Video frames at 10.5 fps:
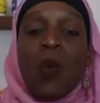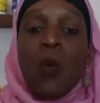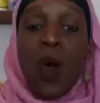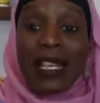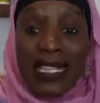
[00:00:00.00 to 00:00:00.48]

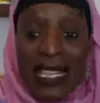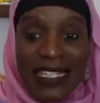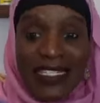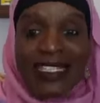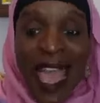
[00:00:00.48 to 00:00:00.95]
What
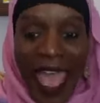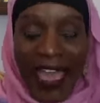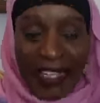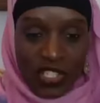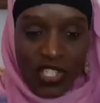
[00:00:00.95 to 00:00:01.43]
is
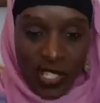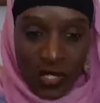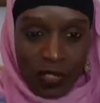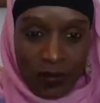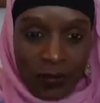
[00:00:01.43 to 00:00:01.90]
added
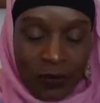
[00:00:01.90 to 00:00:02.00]
sugar?